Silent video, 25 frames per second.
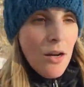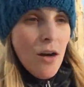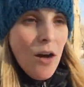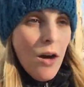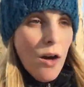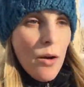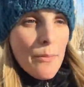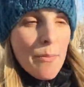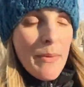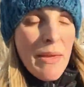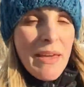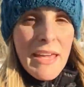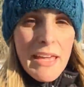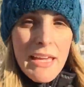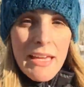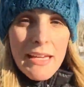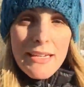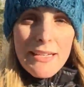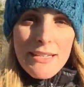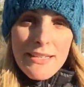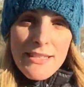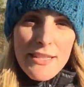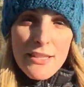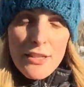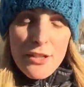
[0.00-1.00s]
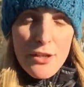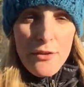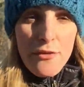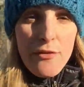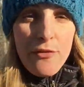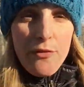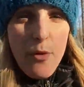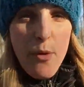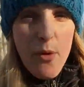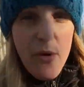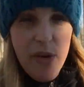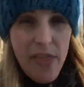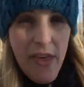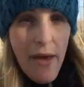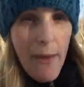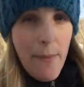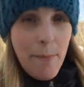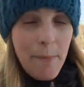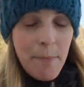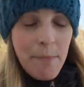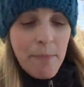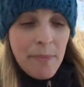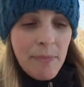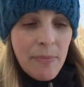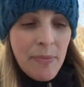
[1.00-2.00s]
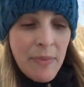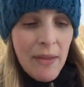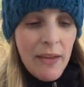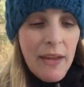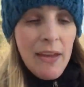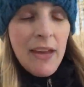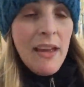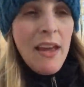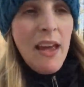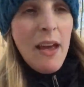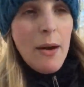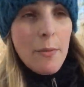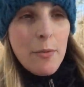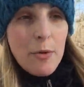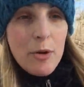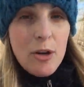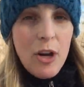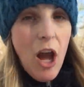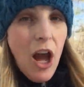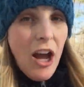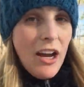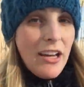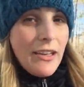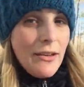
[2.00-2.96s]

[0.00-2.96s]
are making a decision for them. And we're not